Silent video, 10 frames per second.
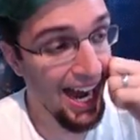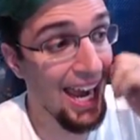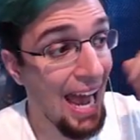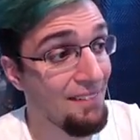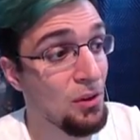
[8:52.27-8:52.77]
I
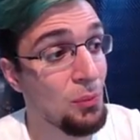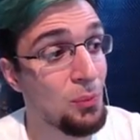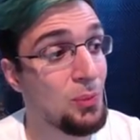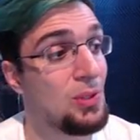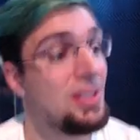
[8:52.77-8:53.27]
have a
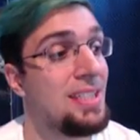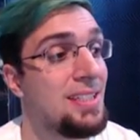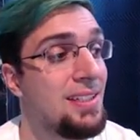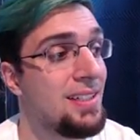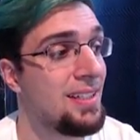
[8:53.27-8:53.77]
really
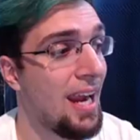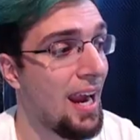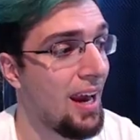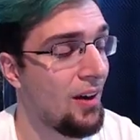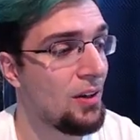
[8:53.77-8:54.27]
good
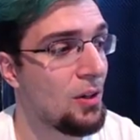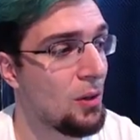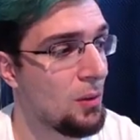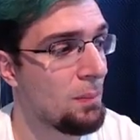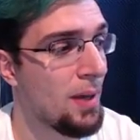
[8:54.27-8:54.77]

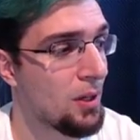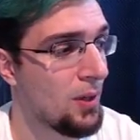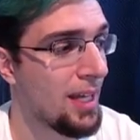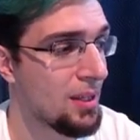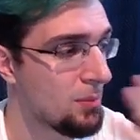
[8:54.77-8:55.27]
aerial
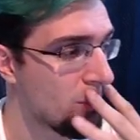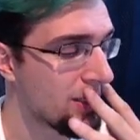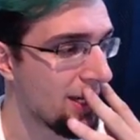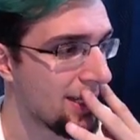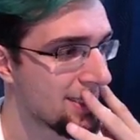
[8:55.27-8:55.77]
medal at the
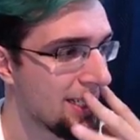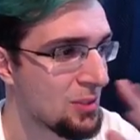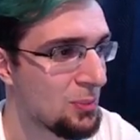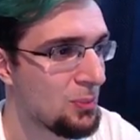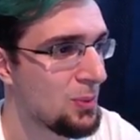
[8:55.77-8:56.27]
moment, guys.
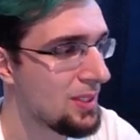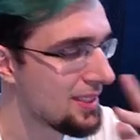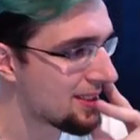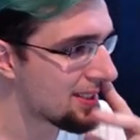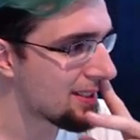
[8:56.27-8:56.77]
It's
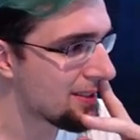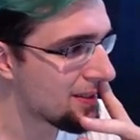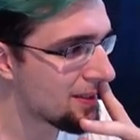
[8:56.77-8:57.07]
really good.